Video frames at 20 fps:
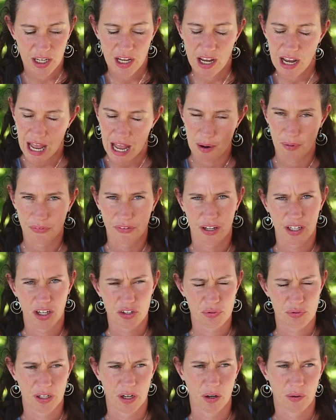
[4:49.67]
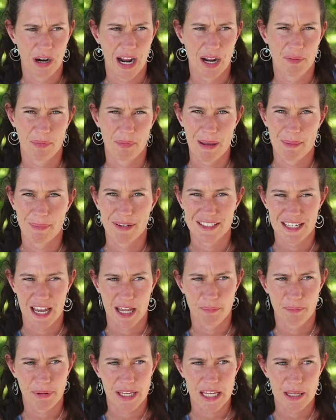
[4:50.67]
I was on a trail ride with maybe
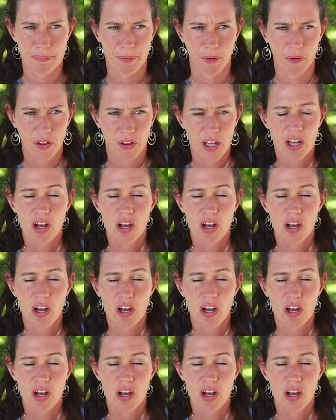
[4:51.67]
10 people.